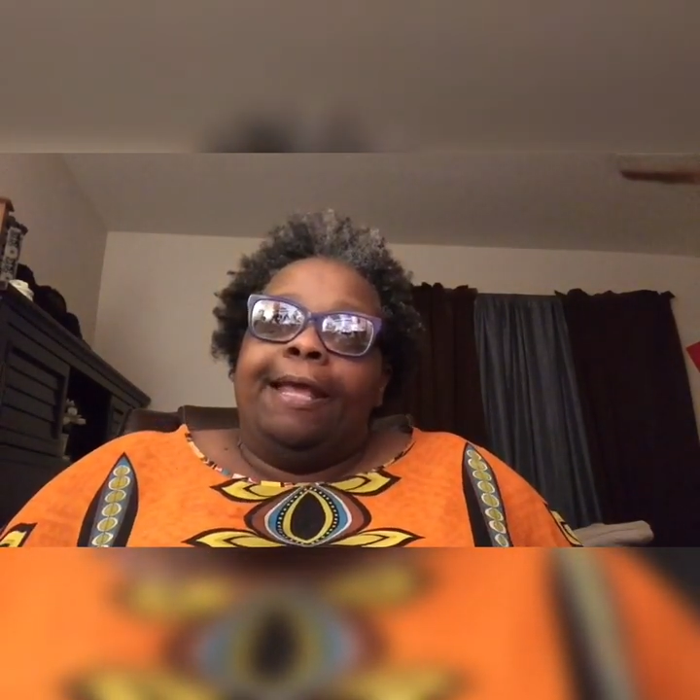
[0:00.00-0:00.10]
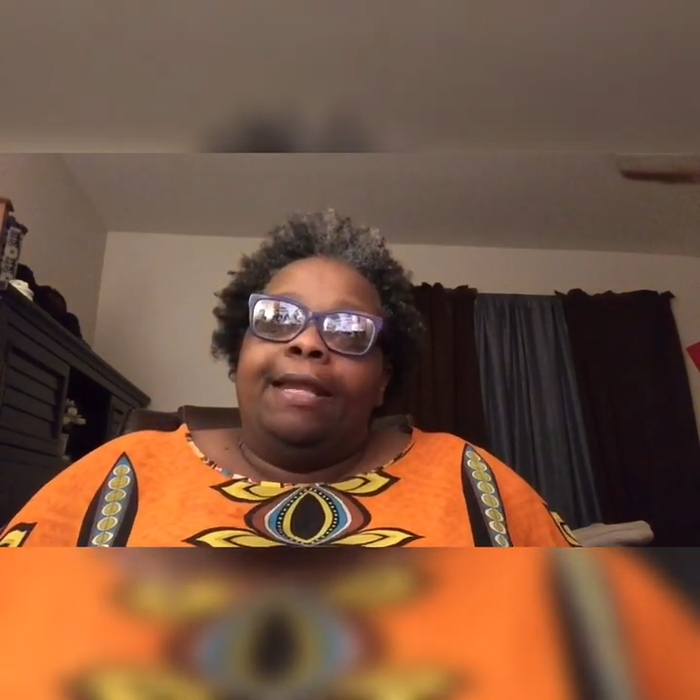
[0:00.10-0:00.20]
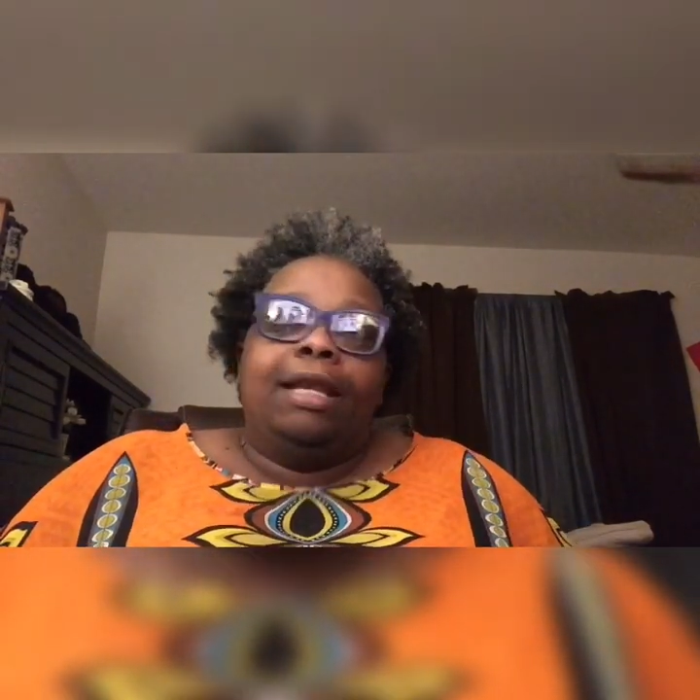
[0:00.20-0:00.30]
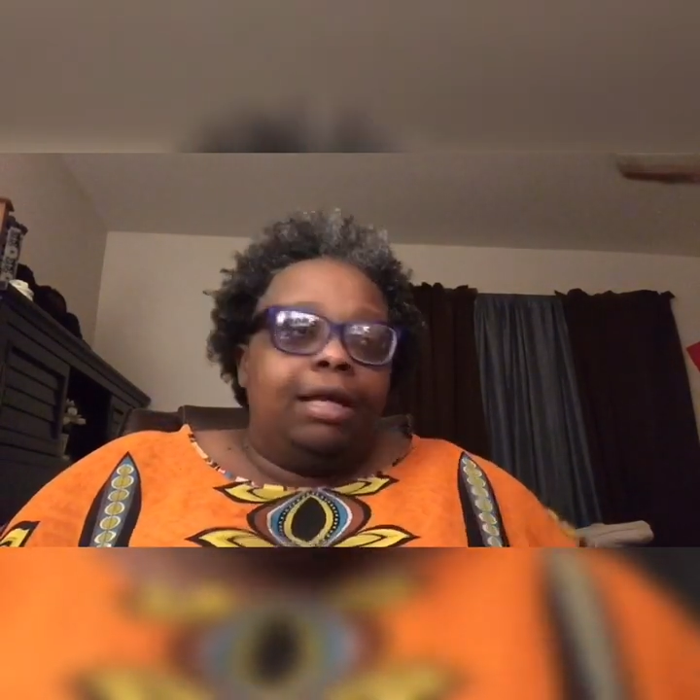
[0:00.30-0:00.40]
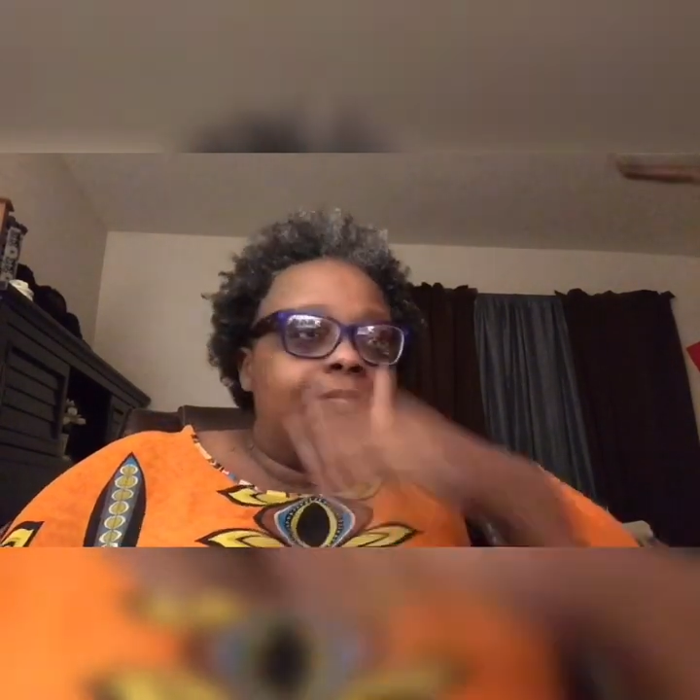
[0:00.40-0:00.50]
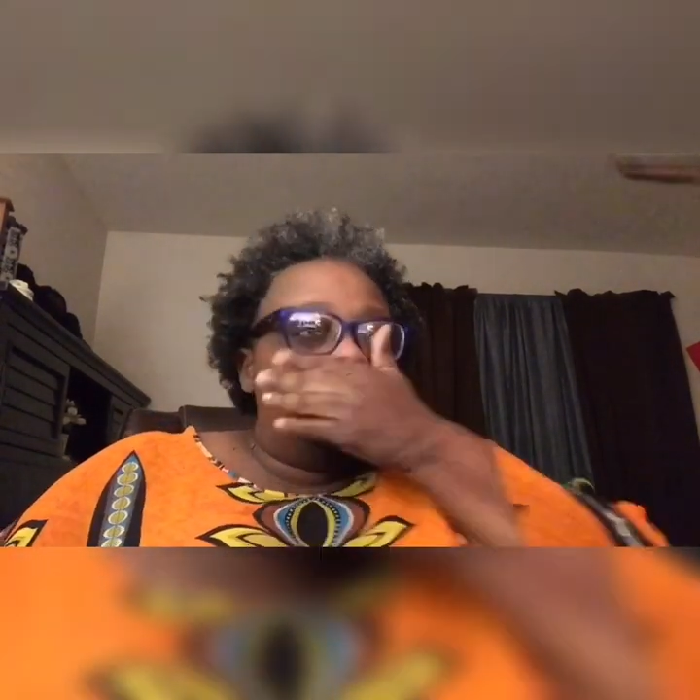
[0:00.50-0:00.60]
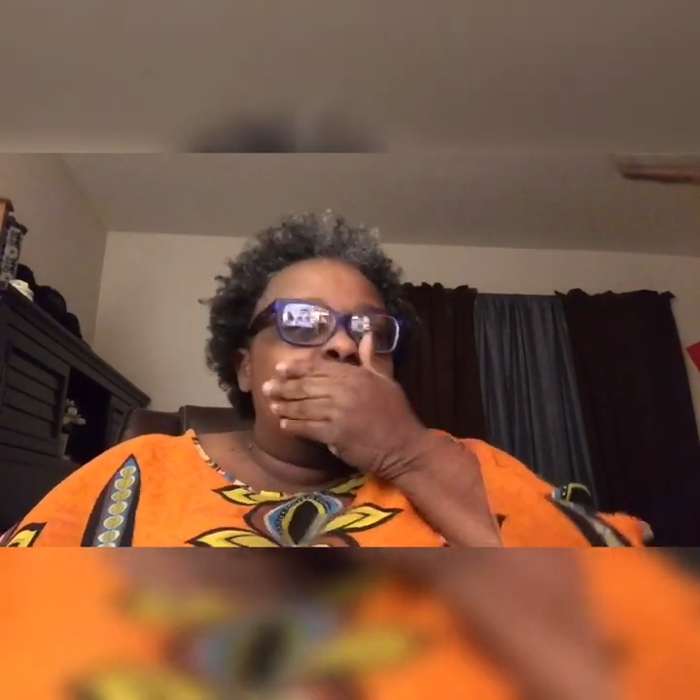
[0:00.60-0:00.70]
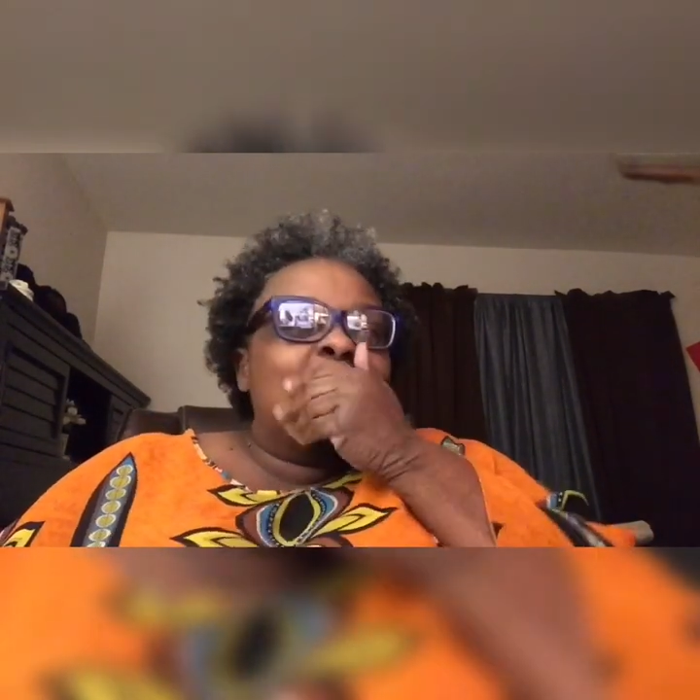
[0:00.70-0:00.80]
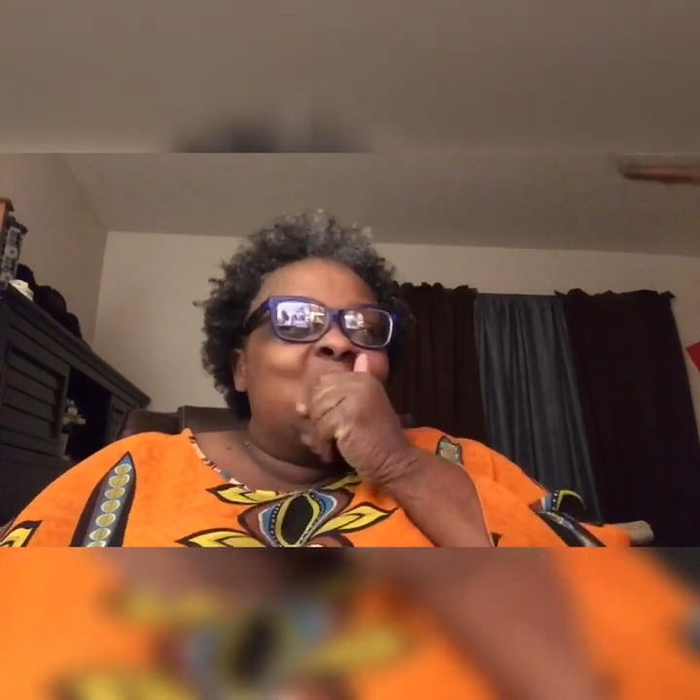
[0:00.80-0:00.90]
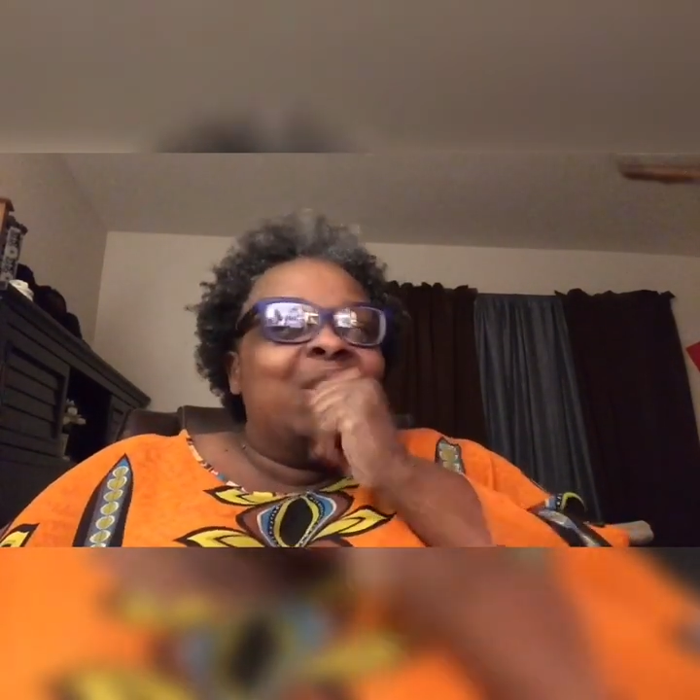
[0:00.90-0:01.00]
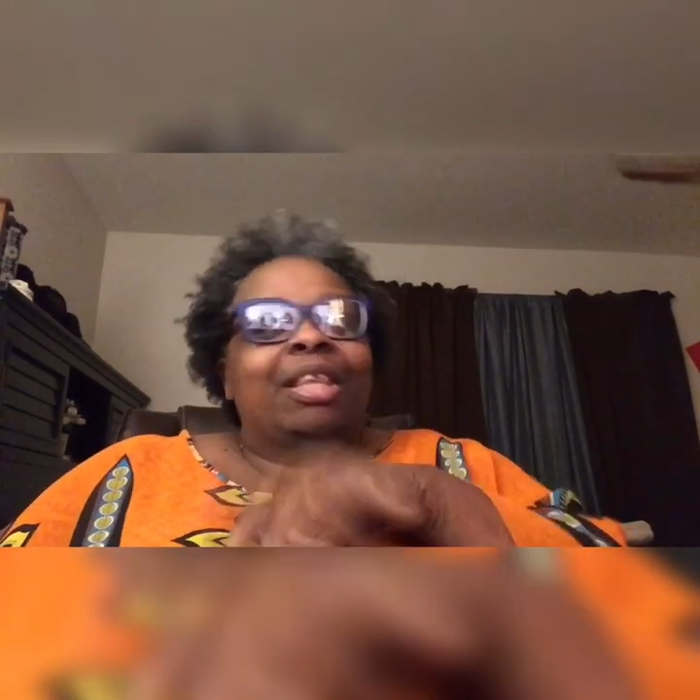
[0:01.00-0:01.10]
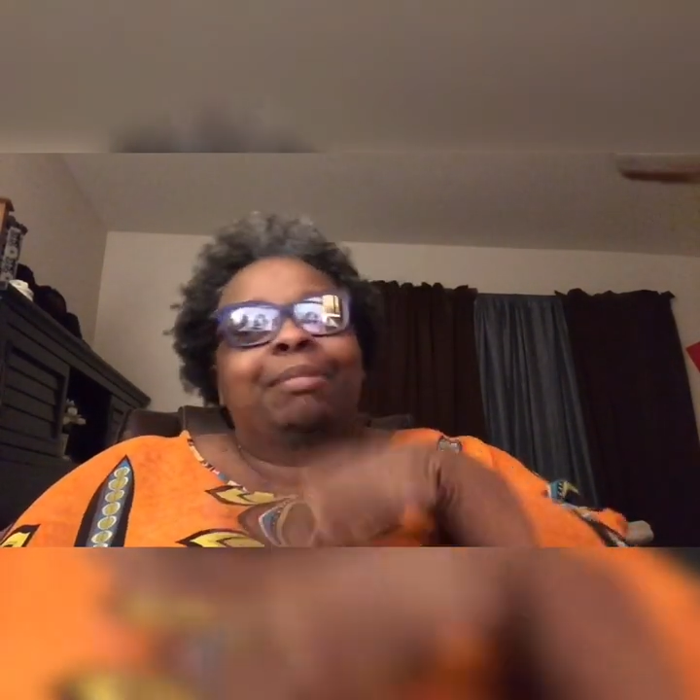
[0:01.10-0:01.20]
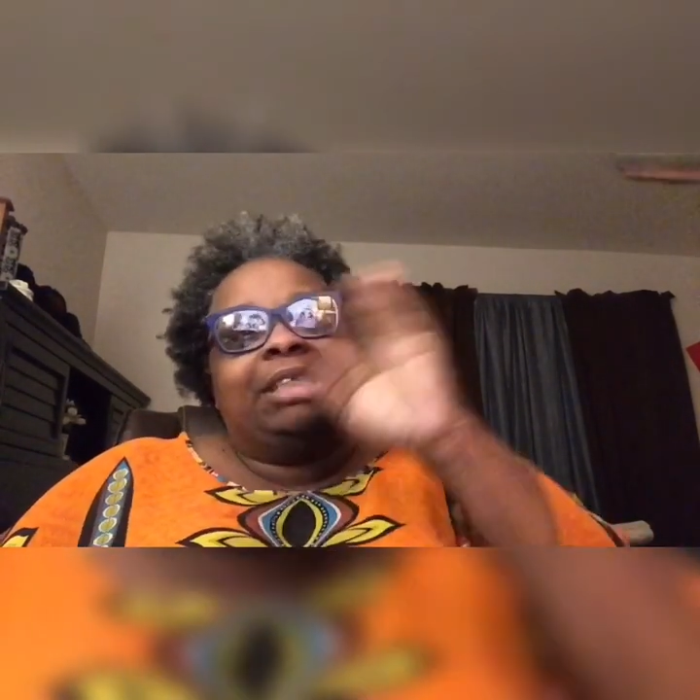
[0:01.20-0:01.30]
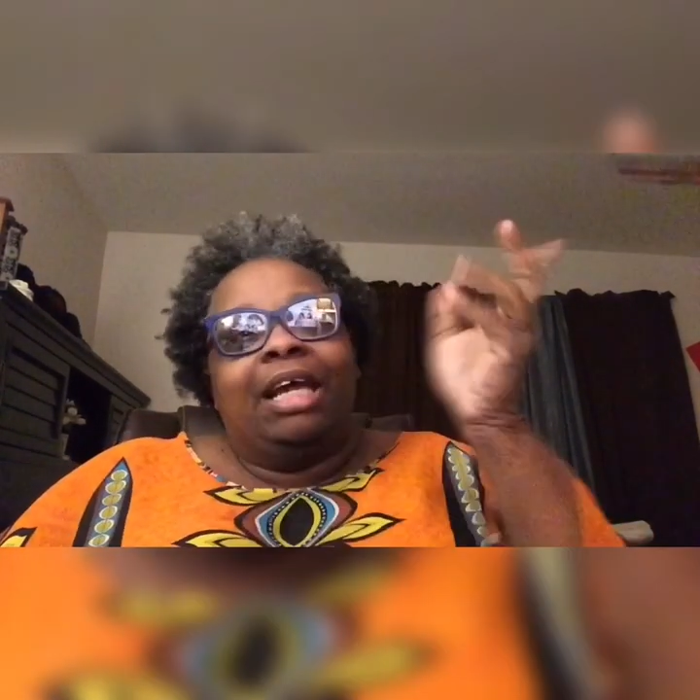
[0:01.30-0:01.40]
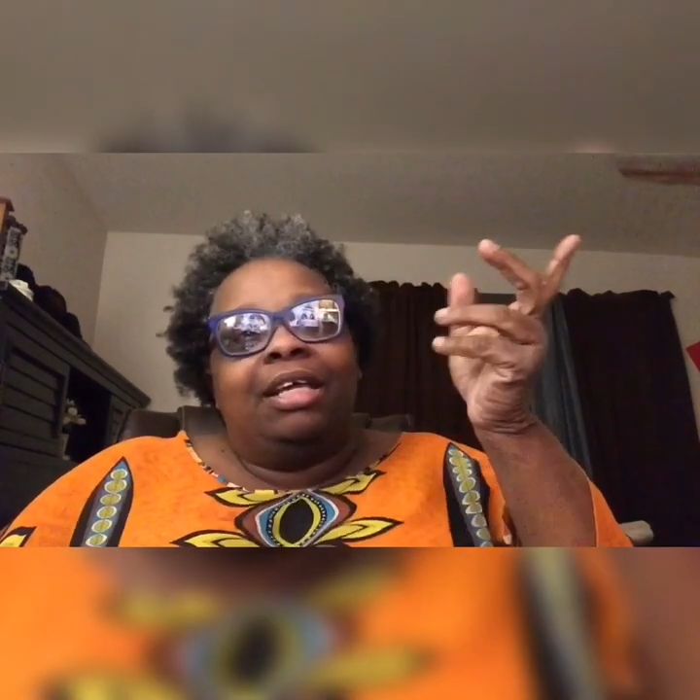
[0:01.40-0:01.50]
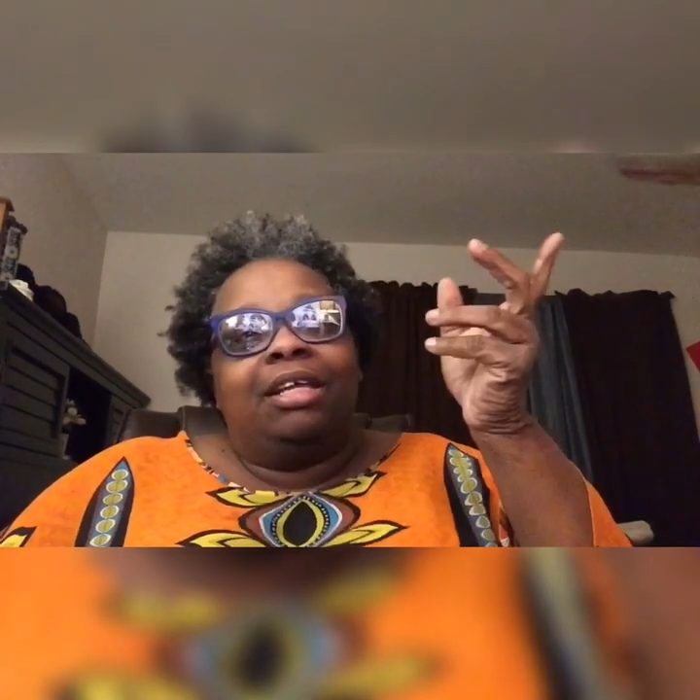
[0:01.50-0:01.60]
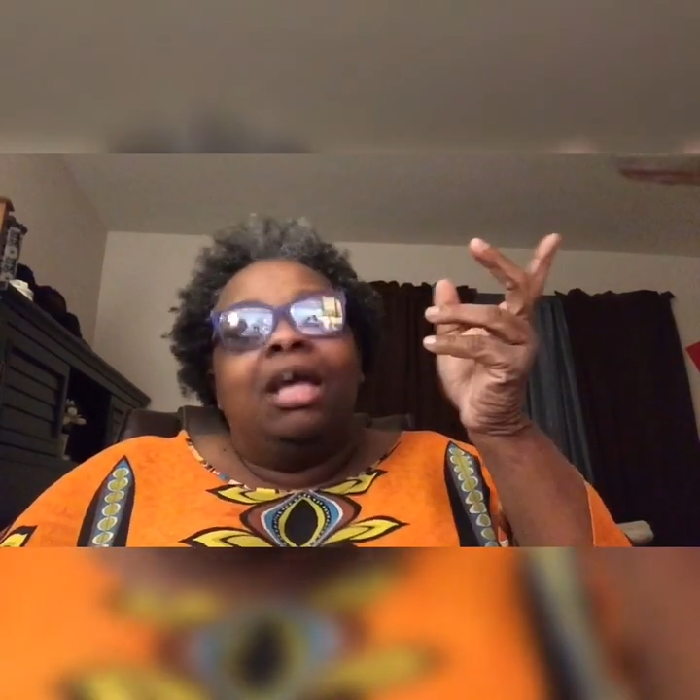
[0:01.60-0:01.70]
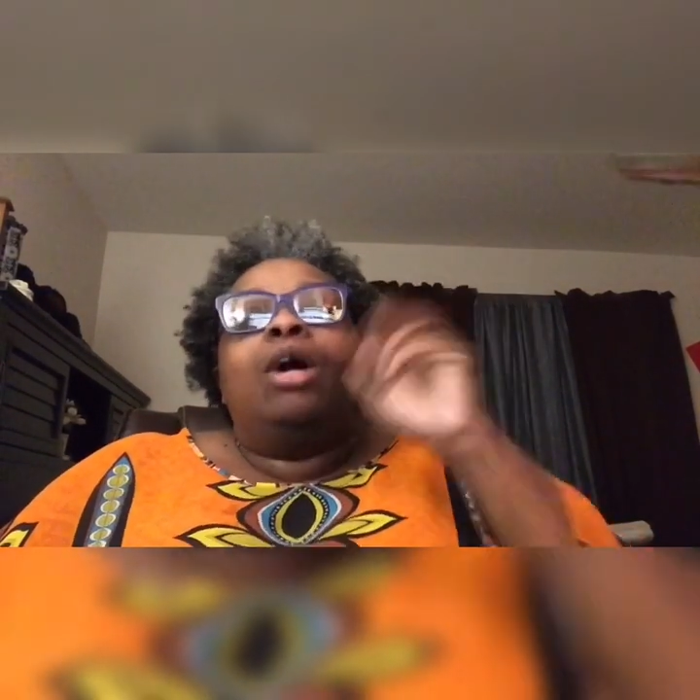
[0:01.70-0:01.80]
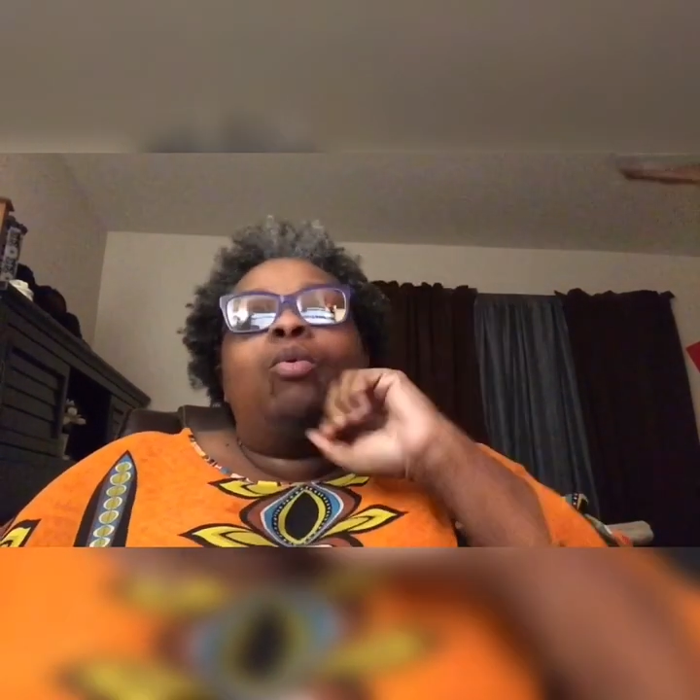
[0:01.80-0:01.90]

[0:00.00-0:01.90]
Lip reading: And then let me tell you,